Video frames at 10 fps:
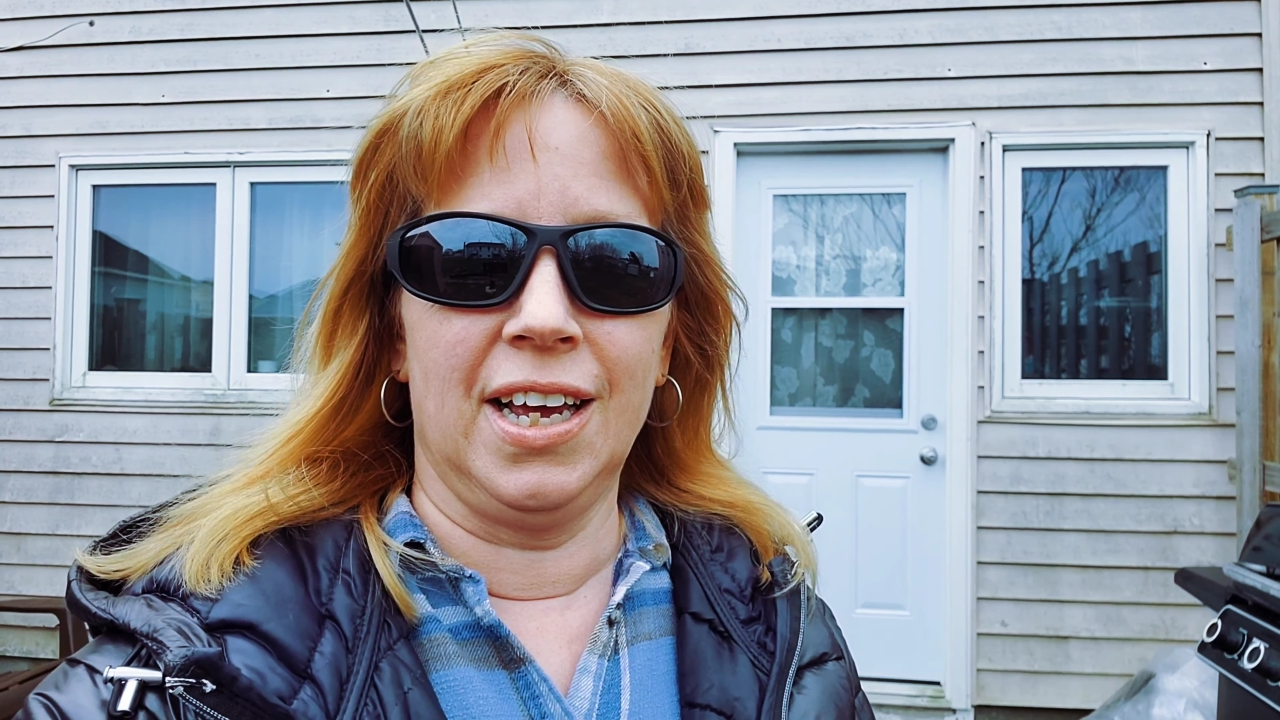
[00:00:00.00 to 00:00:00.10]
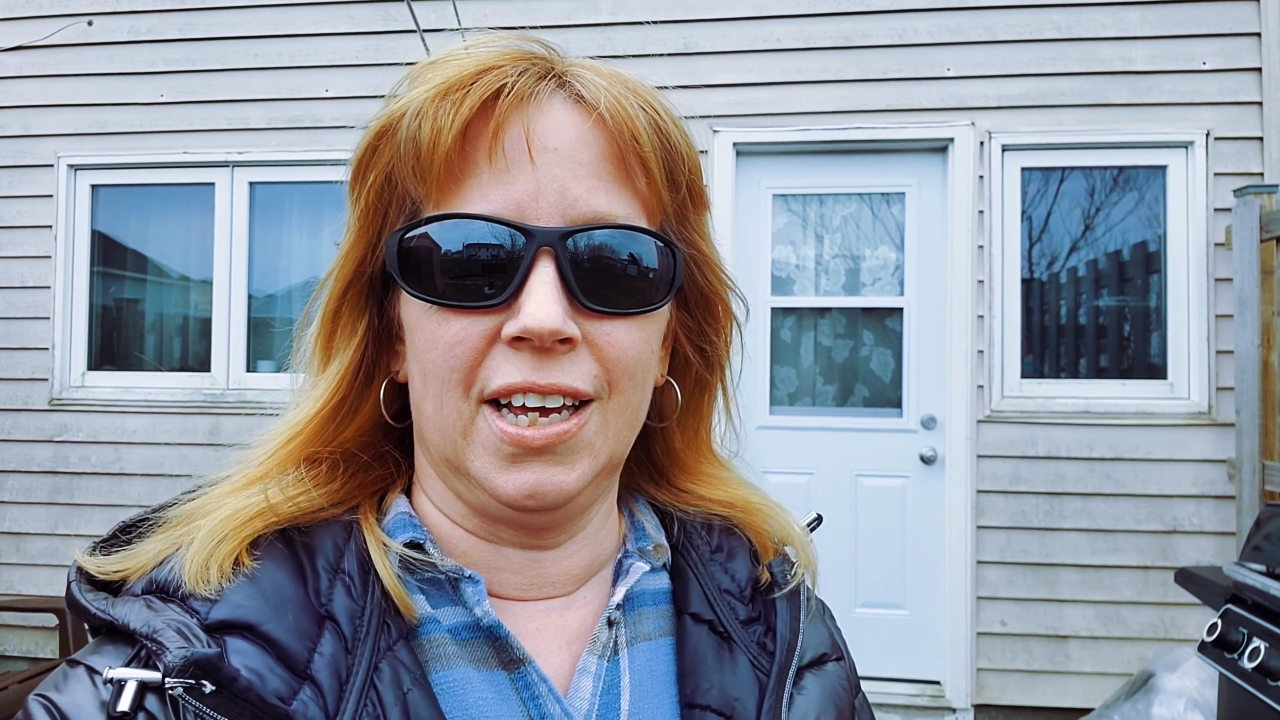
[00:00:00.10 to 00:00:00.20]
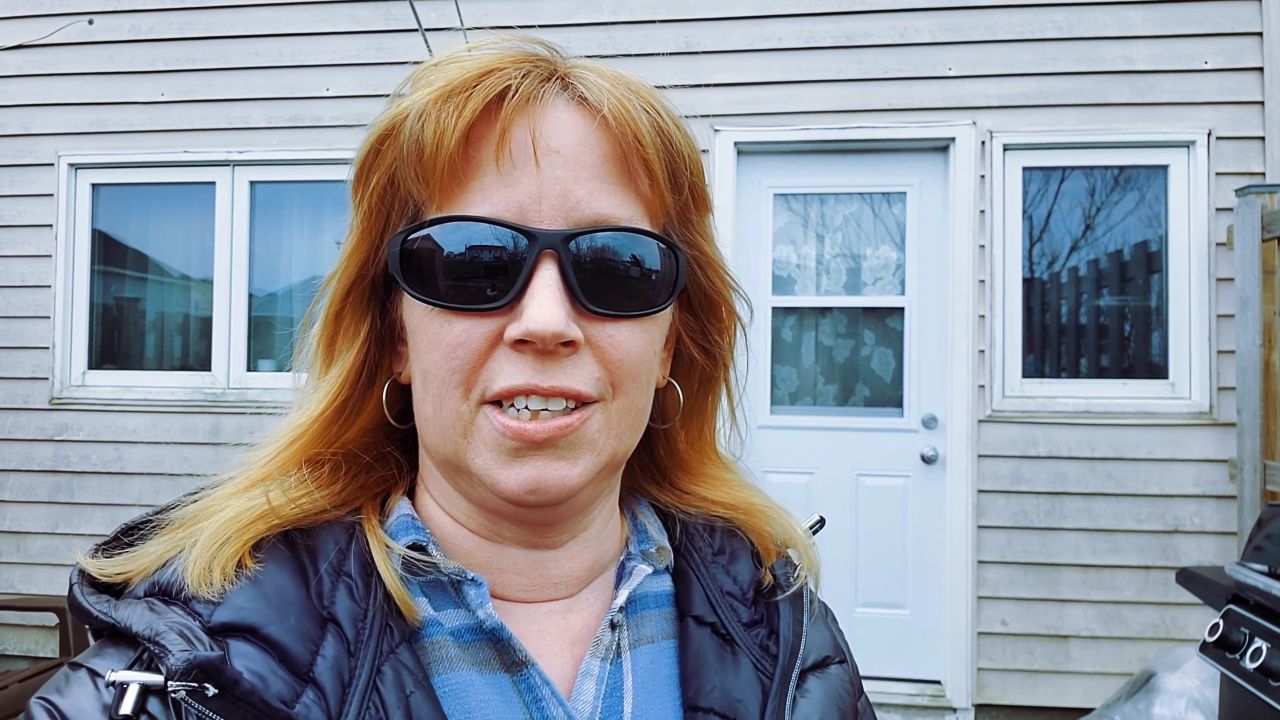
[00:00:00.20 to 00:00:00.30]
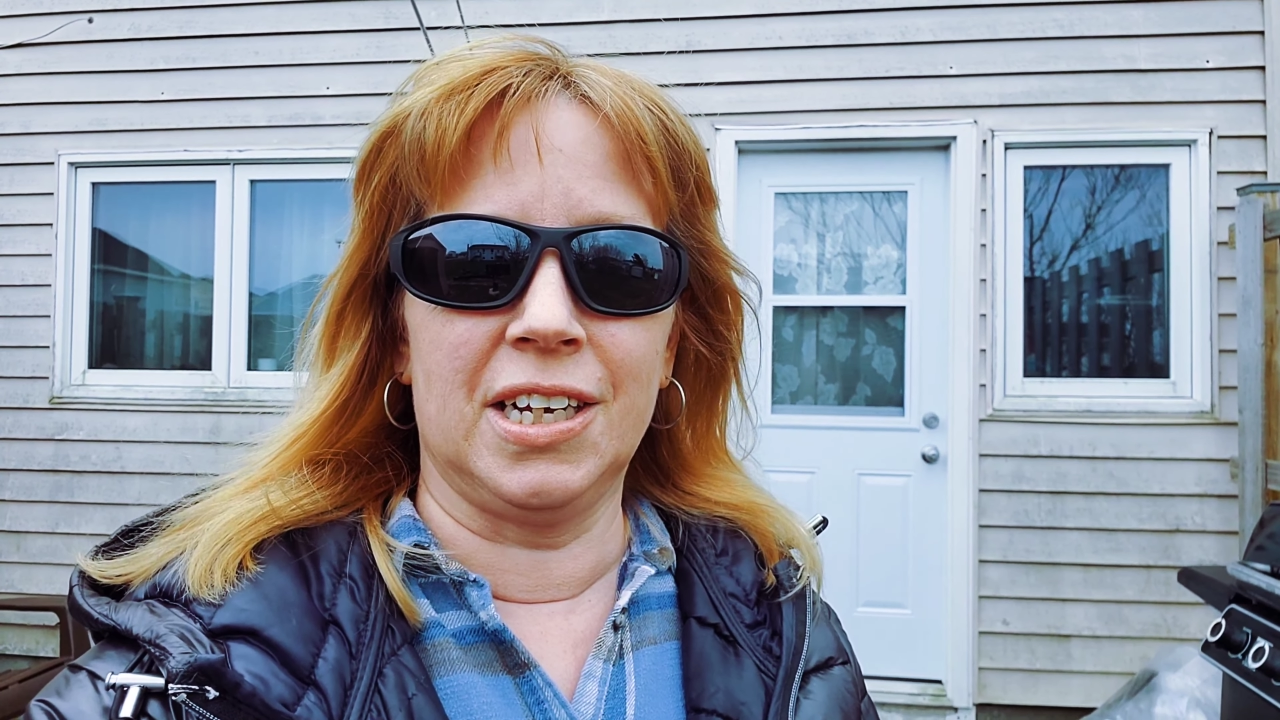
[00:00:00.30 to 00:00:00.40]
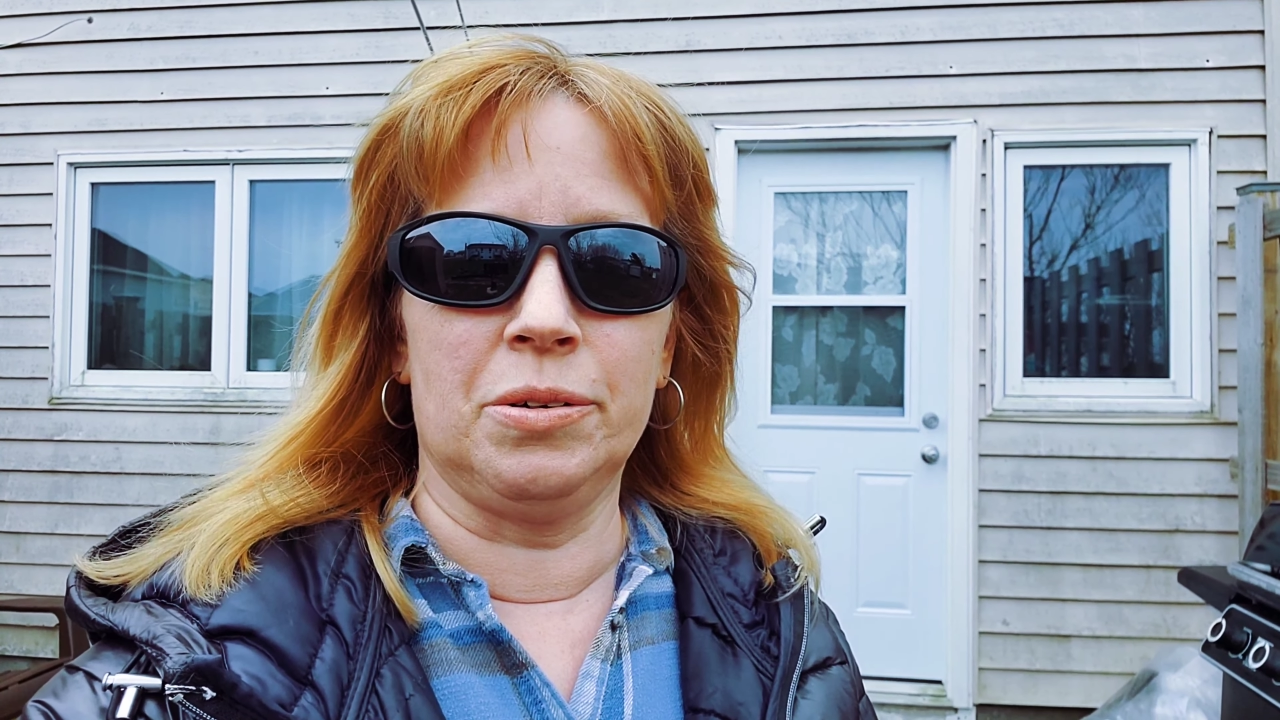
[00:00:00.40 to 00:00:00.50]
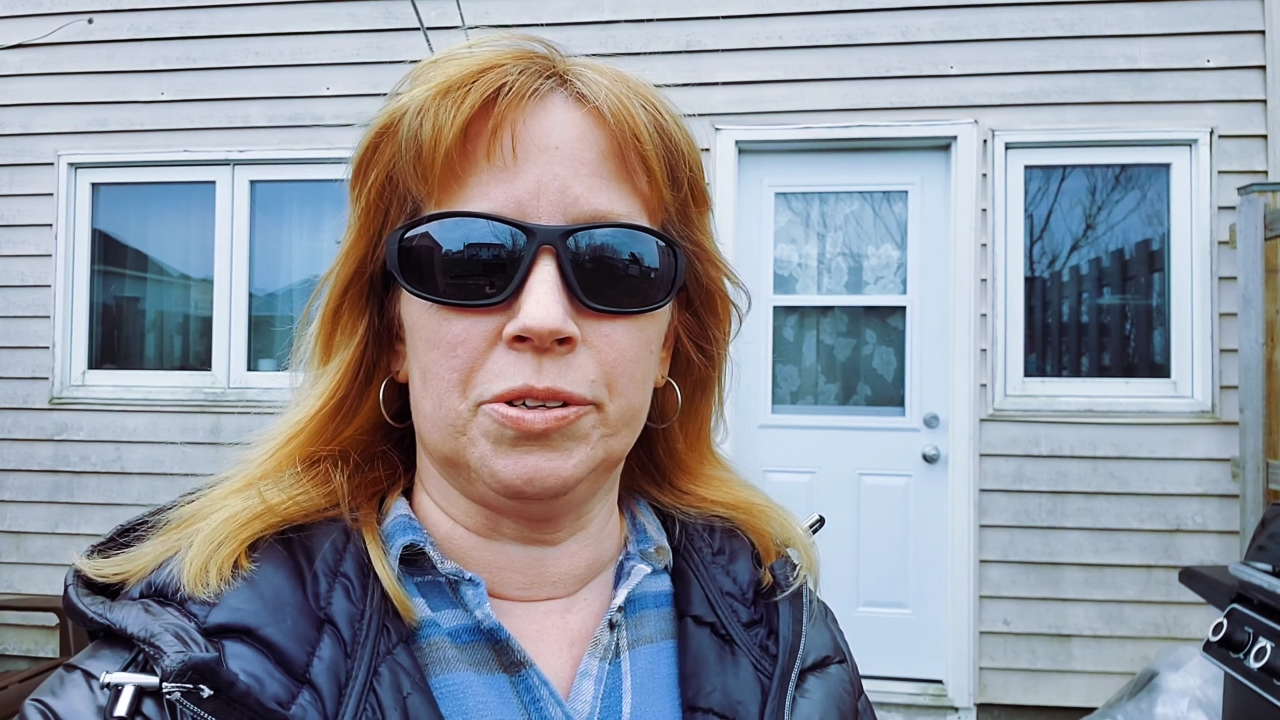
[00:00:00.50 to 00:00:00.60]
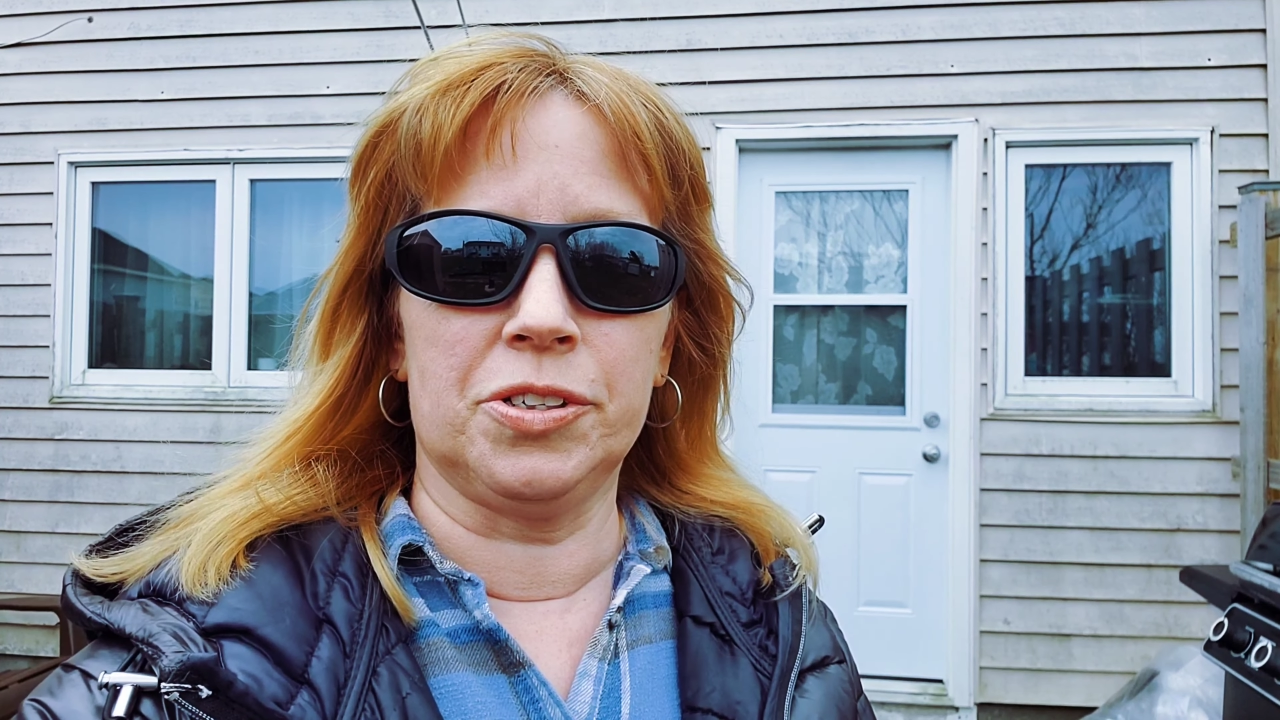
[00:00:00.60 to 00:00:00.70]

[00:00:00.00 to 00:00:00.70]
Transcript: and I will